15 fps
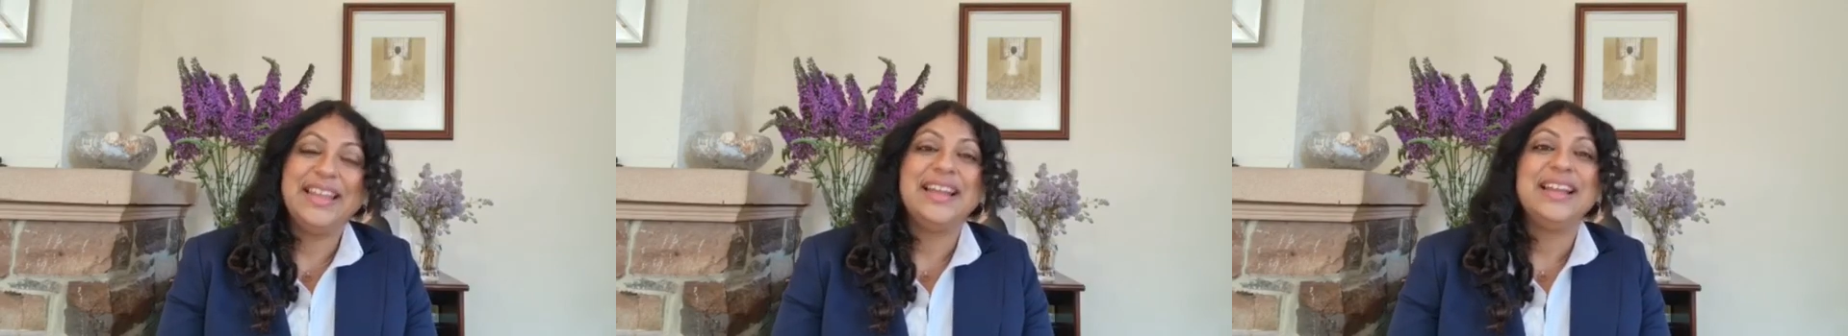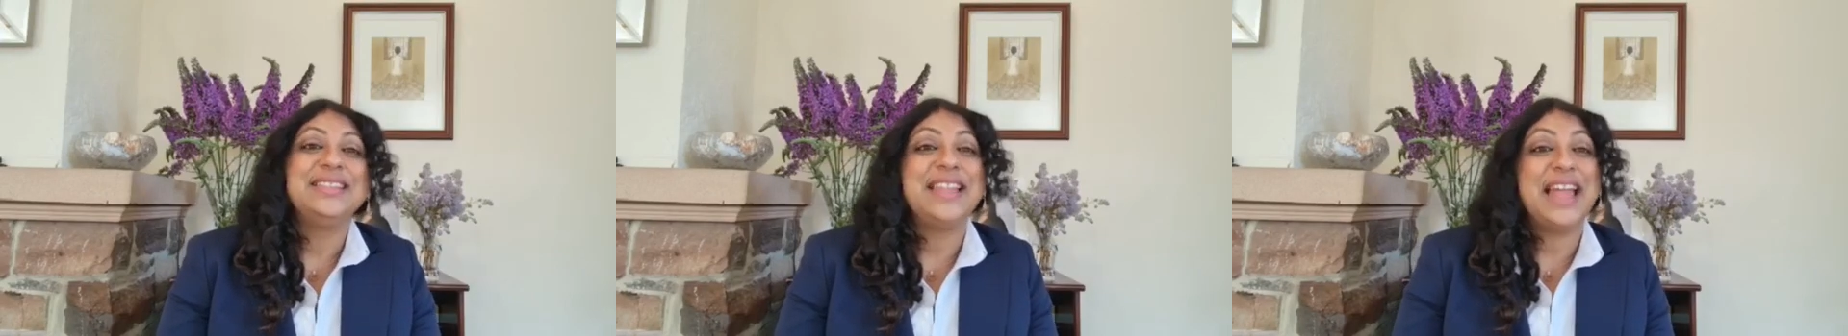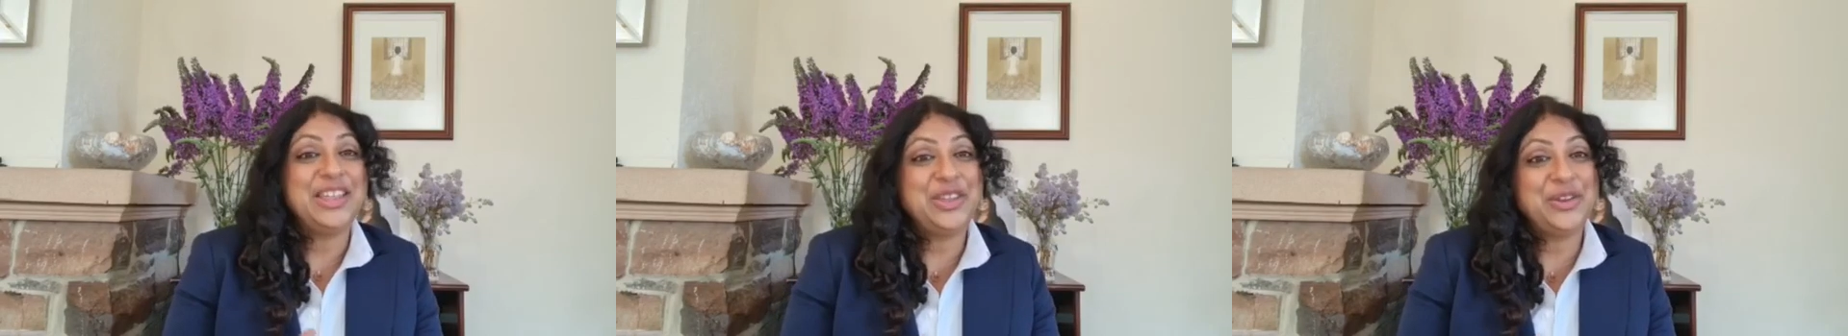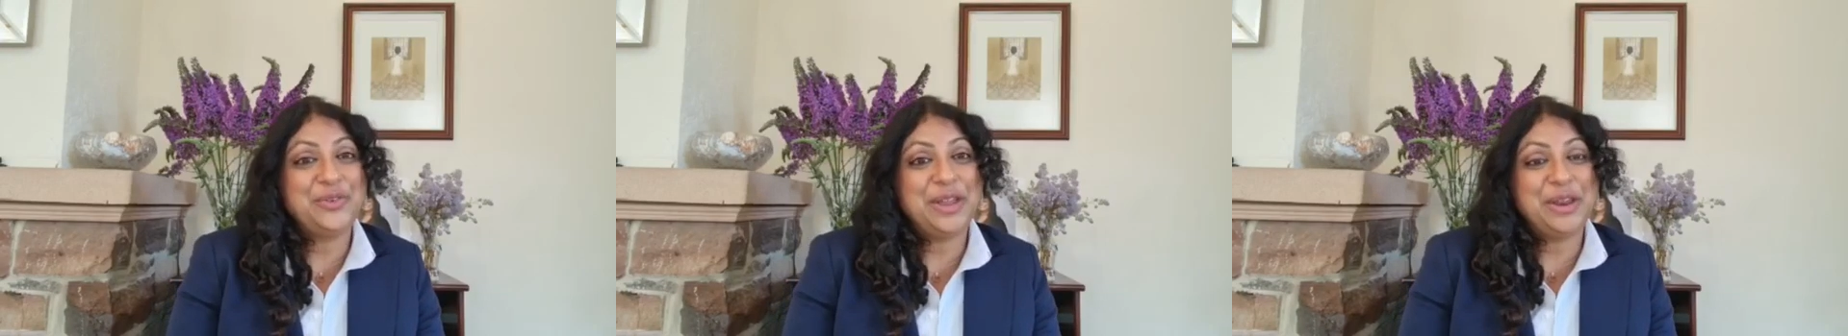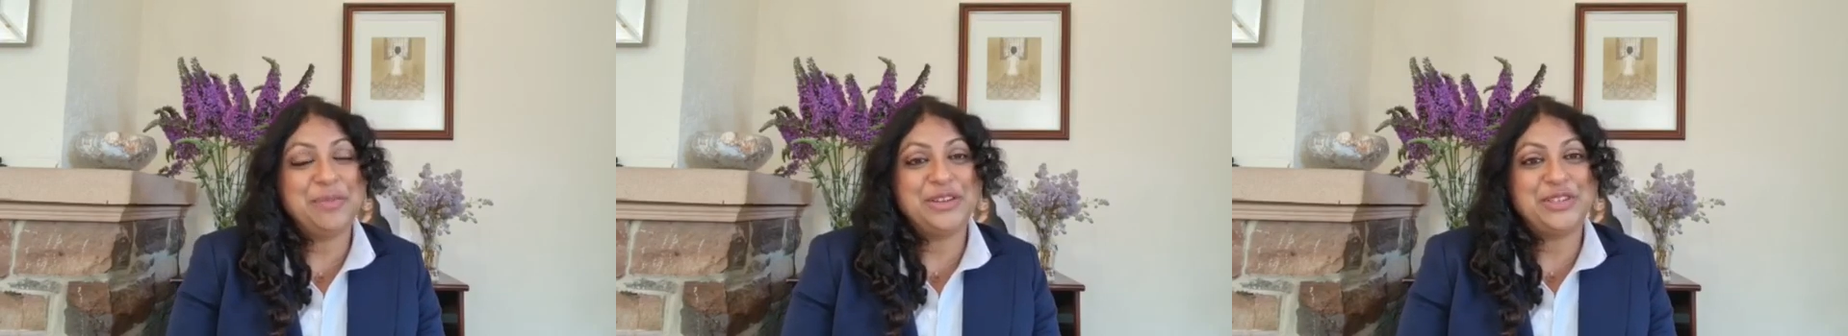Thank you
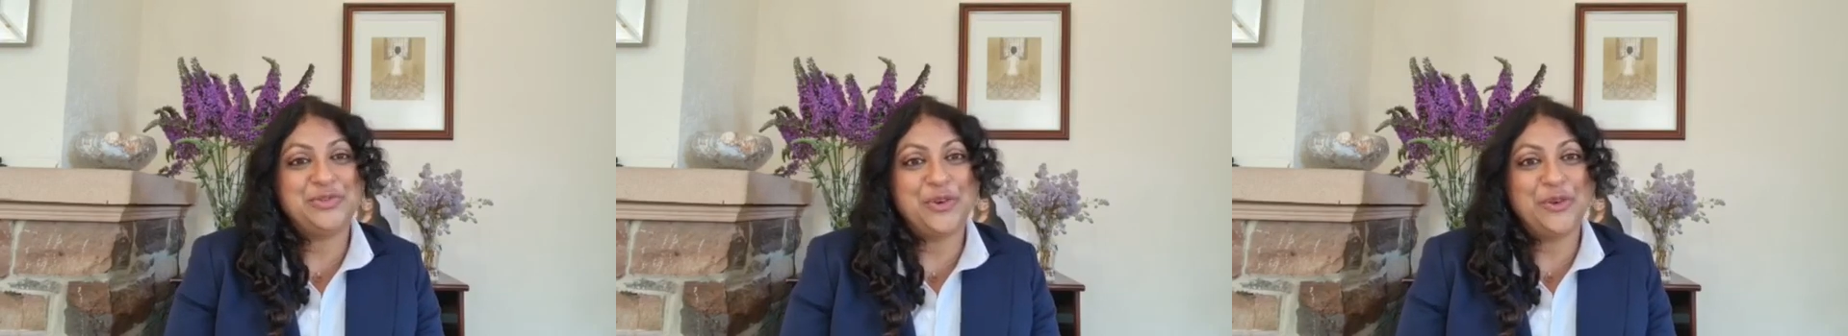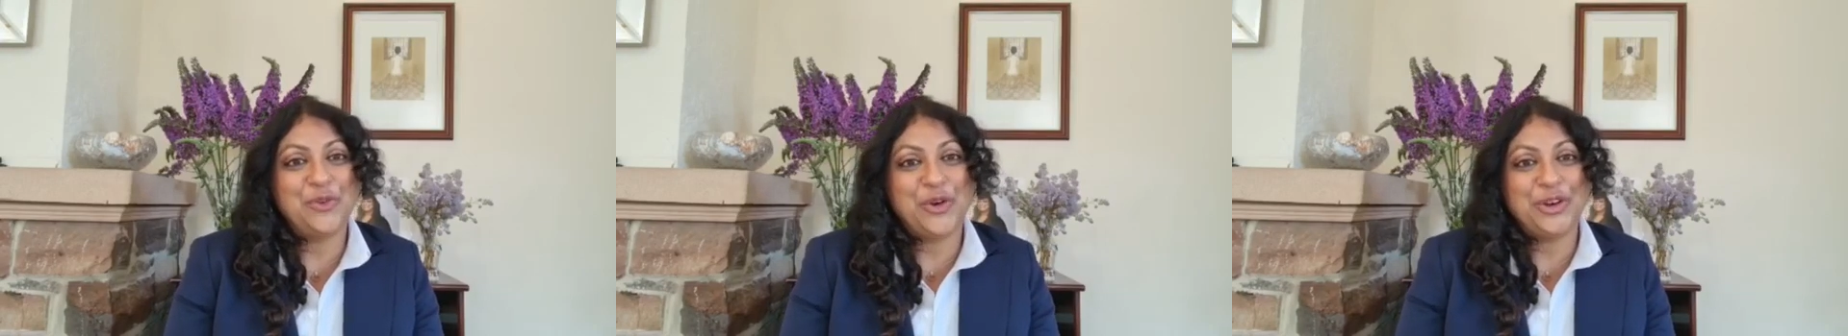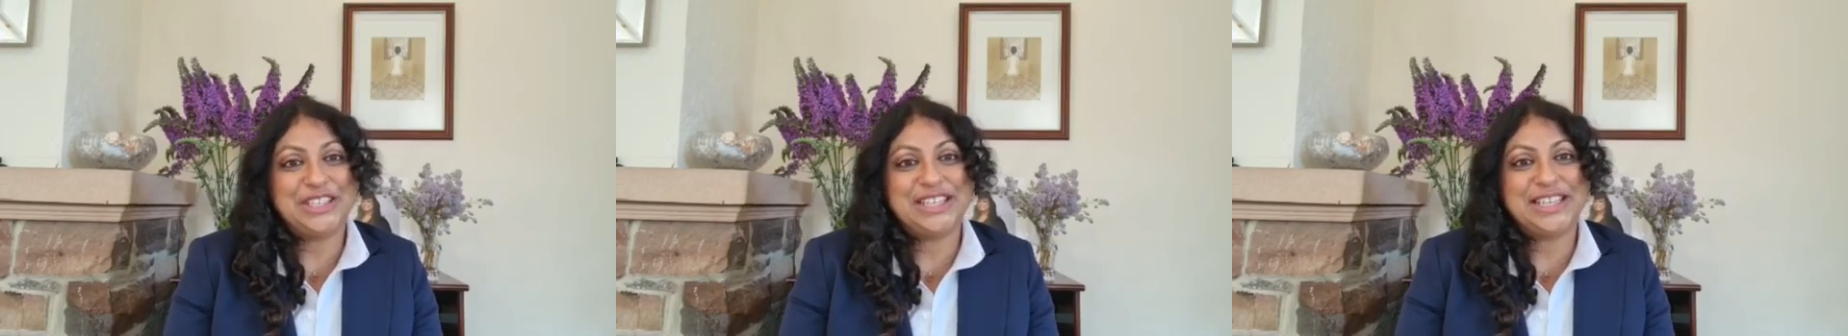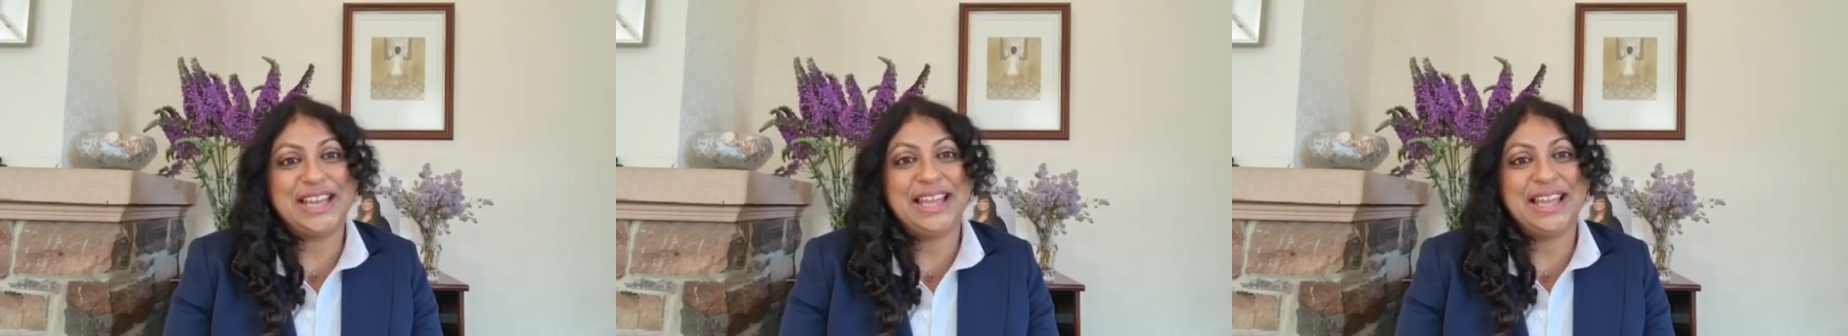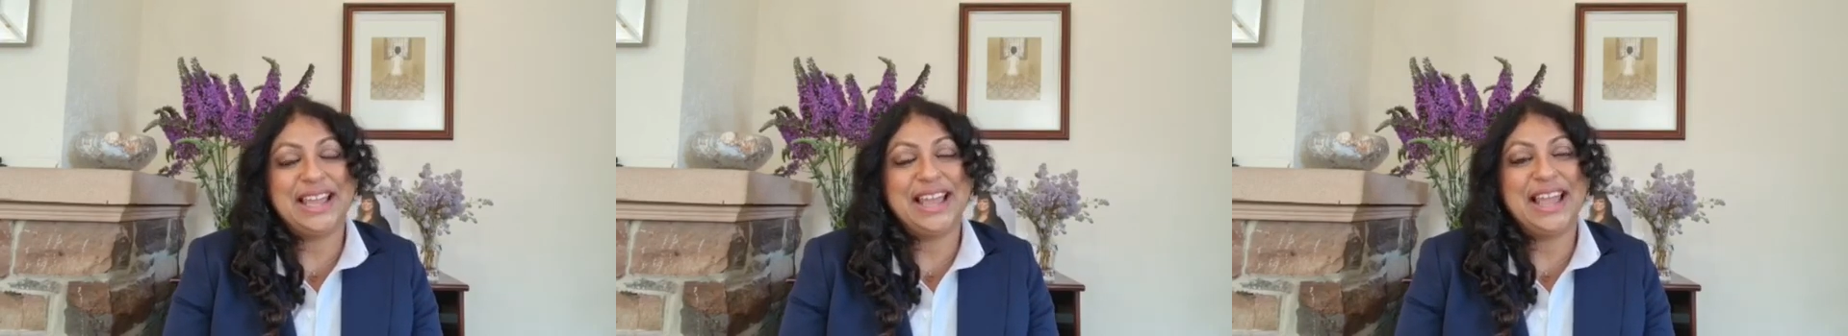very much for watching
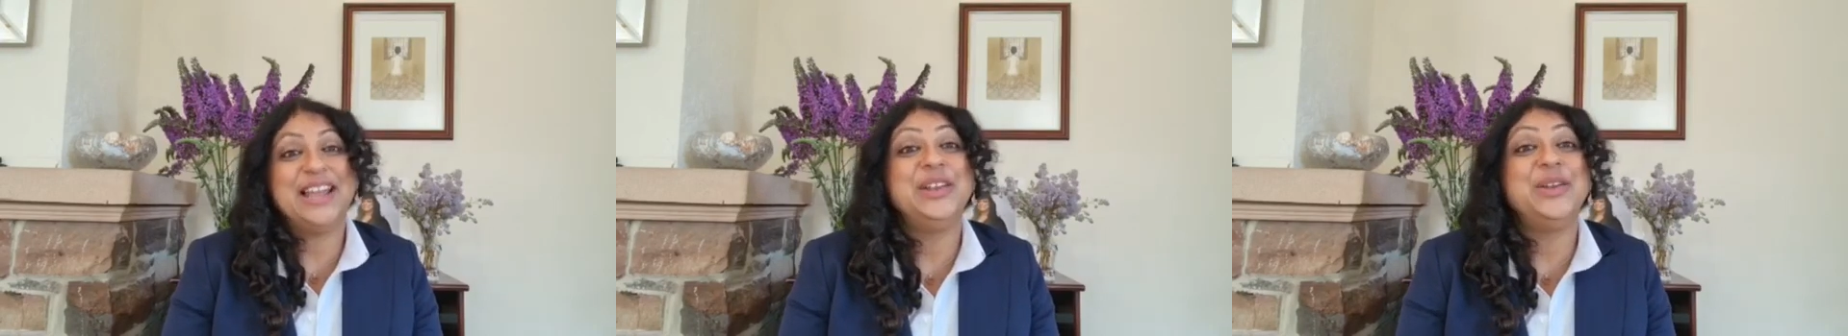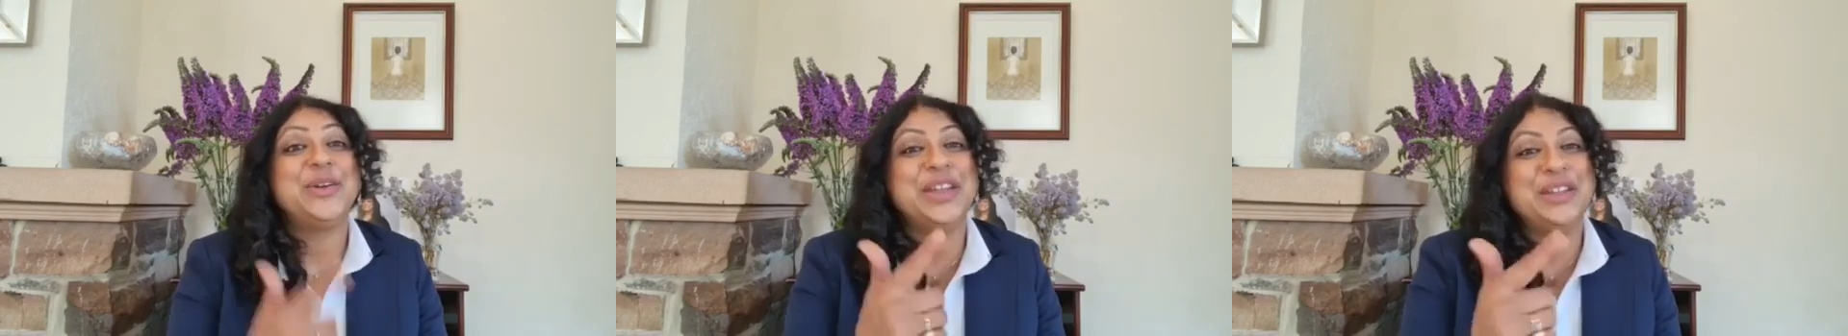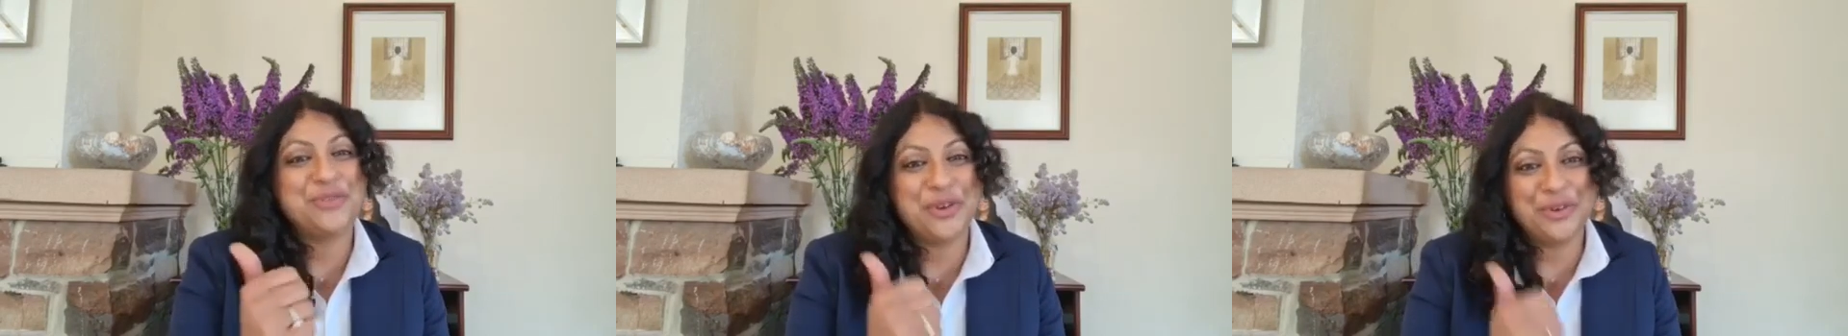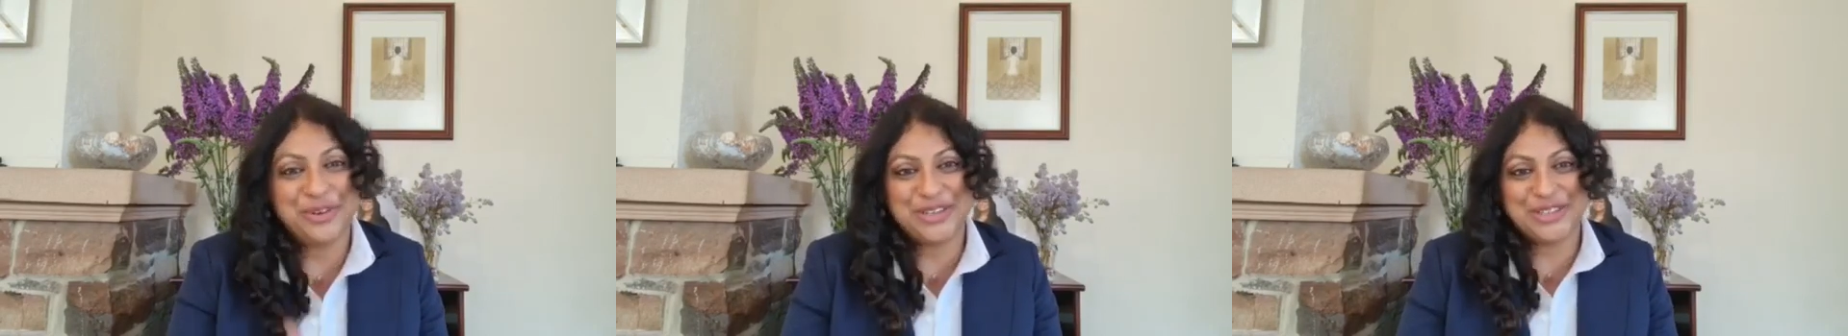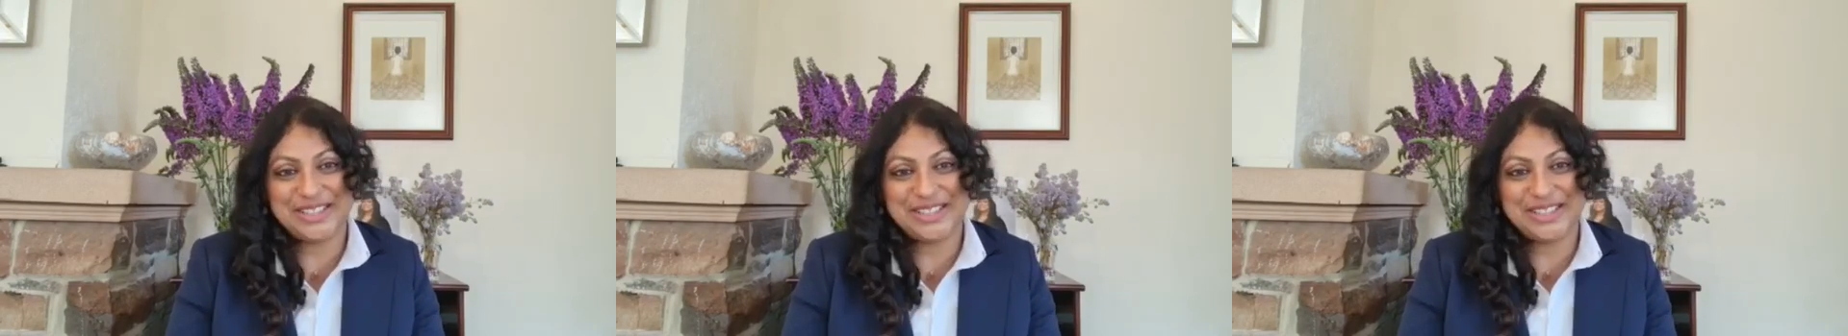and looking forward to